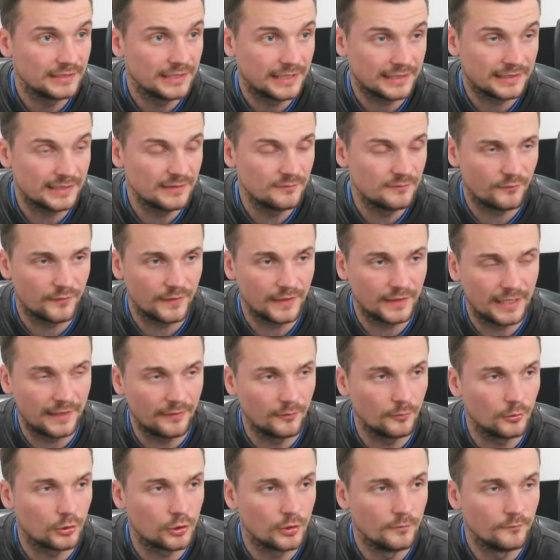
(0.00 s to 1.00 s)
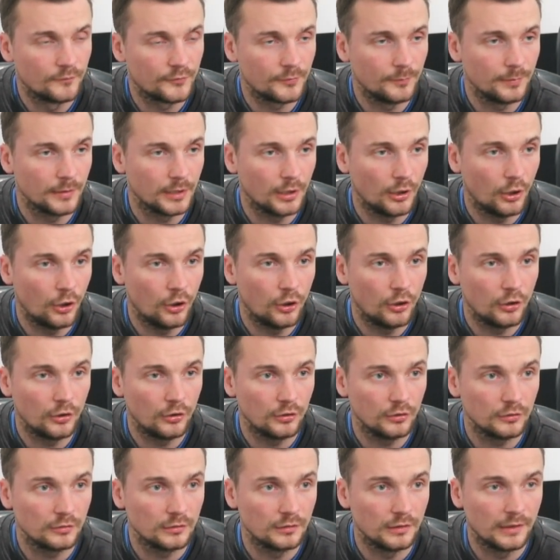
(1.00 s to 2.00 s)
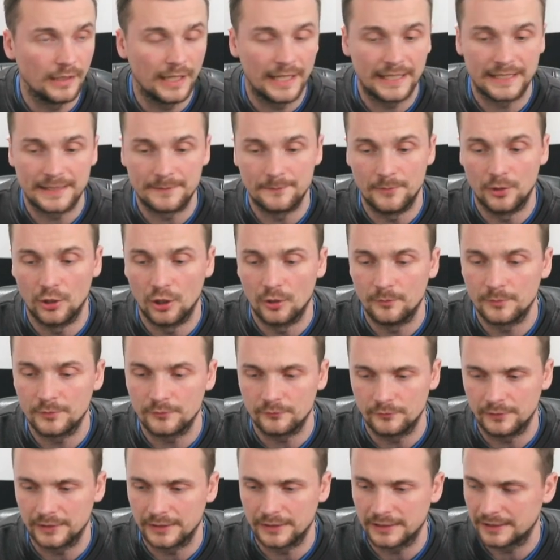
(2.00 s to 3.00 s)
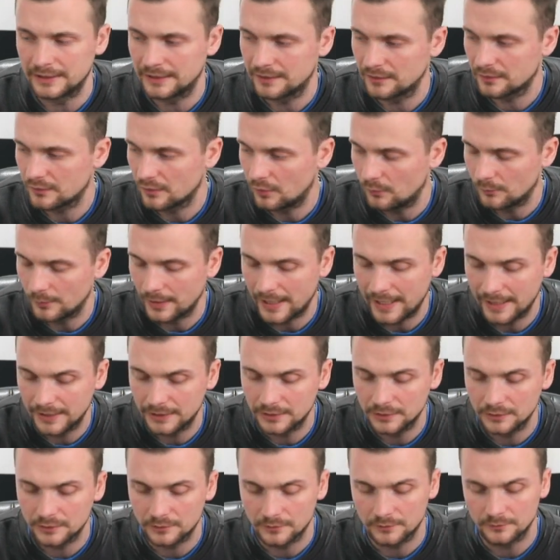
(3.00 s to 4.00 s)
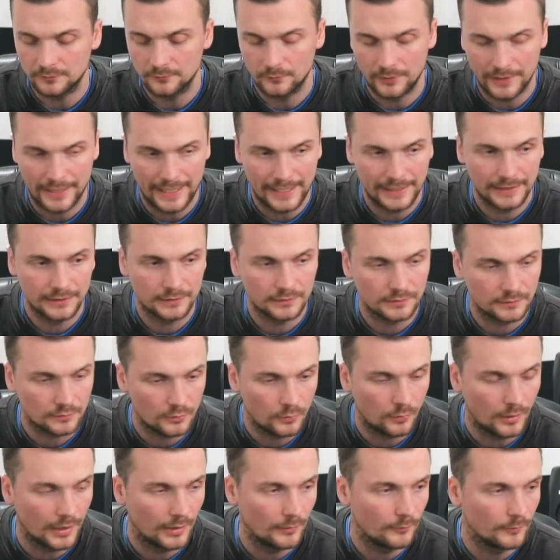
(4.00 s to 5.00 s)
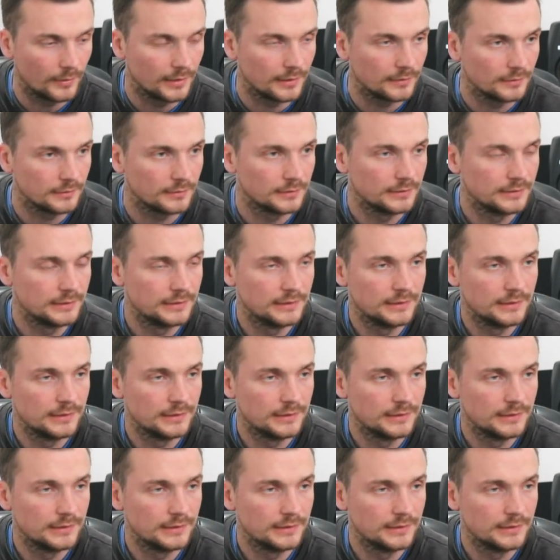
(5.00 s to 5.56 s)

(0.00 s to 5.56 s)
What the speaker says: I didn't feel like they were comfortable at all at any moment, really. And I thought we held quite well.